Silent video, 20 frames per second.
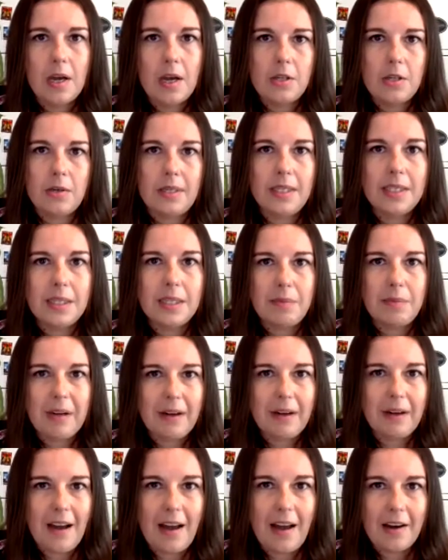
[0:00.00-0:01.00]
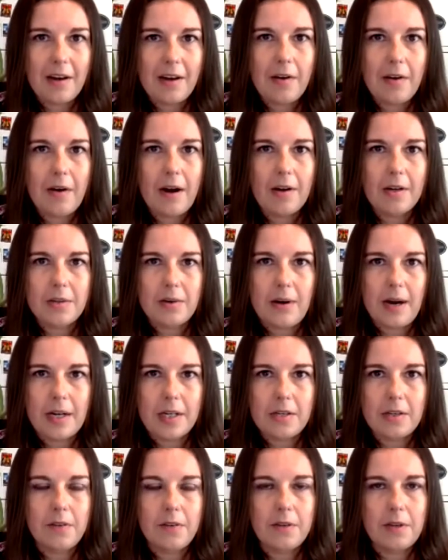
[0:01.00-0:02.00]
Teresa Baronato, our
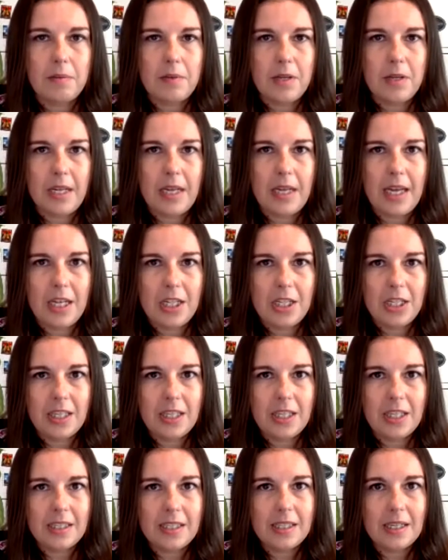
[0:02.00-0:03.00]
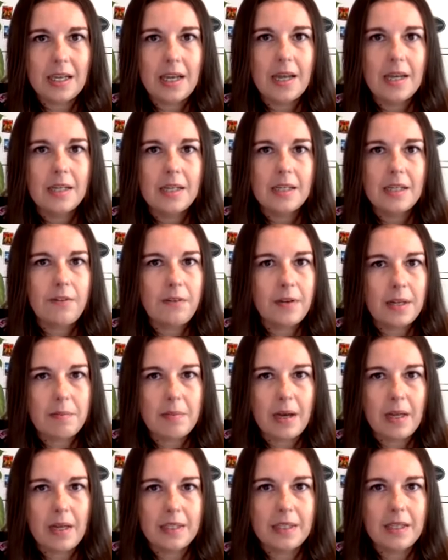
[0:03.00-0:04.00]
director of communications, Tiffany
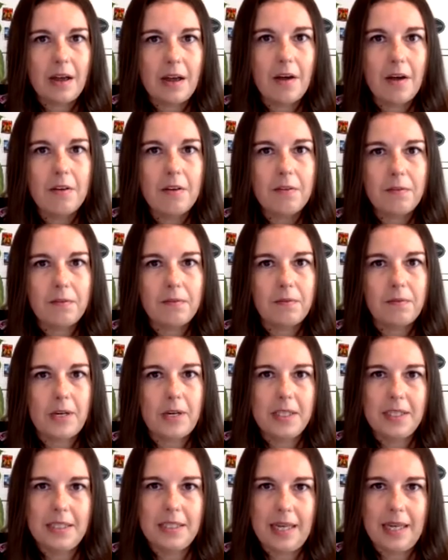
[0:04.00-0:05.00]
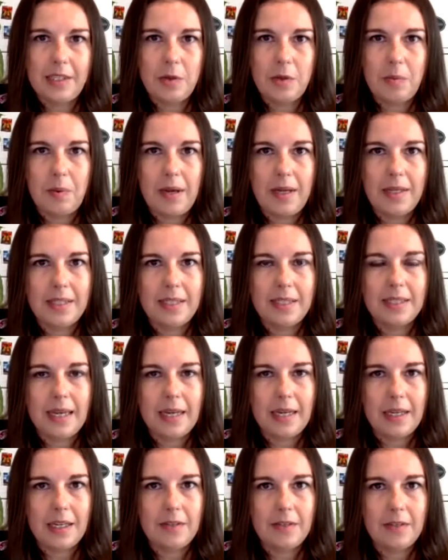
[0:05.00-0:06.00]
Monsall, Frances Hesselbein's
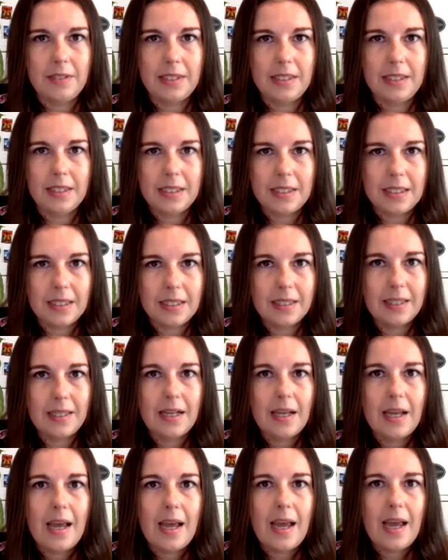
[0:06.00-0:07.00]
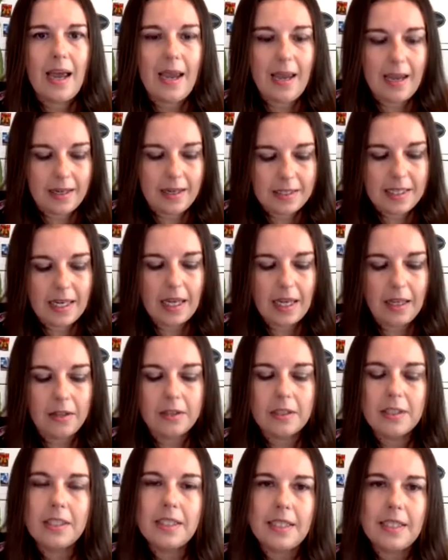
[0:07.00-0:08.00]
executive assistant, and
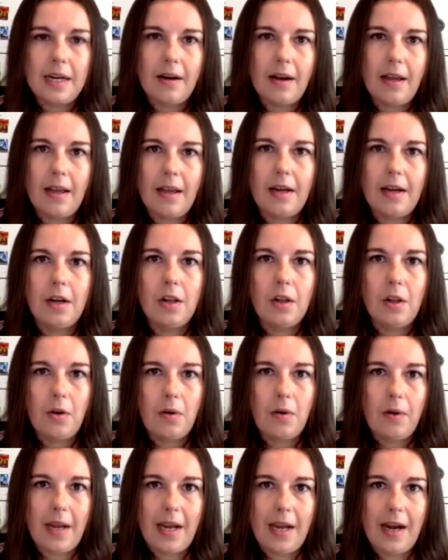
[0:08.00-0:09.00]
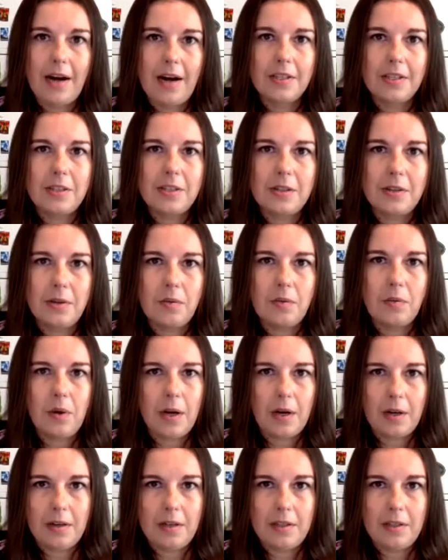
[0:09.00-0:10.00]
Taylor, Sarah, and Chloe, our student
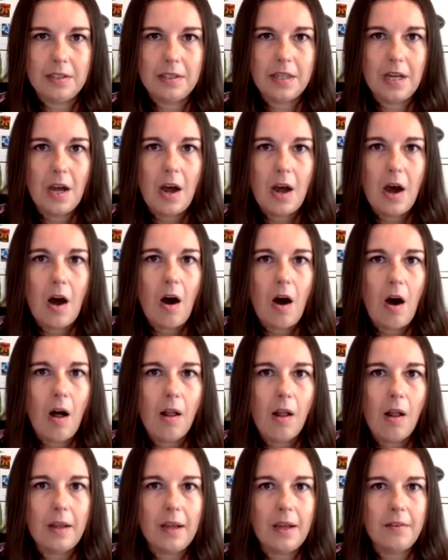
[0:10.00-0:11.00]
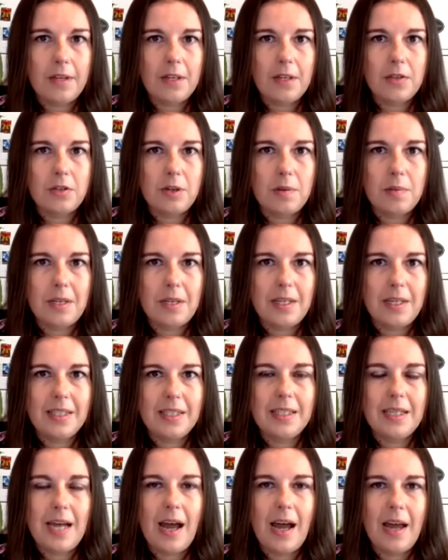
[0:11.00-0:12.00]
workers, all have
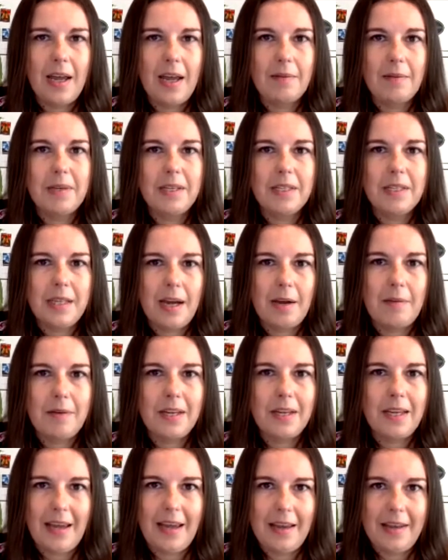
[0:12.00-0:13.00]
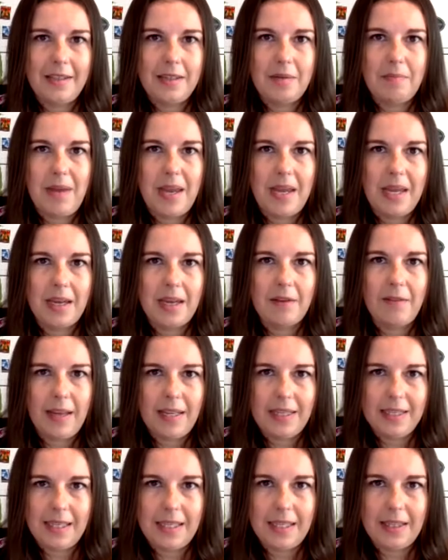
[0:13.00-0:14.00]
contributed time and time again to making
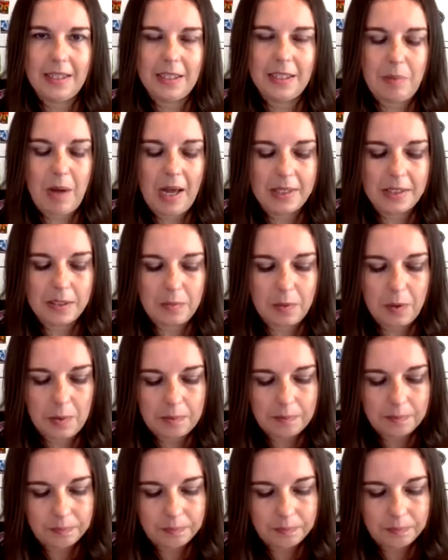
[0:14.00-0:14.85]
events like this possible.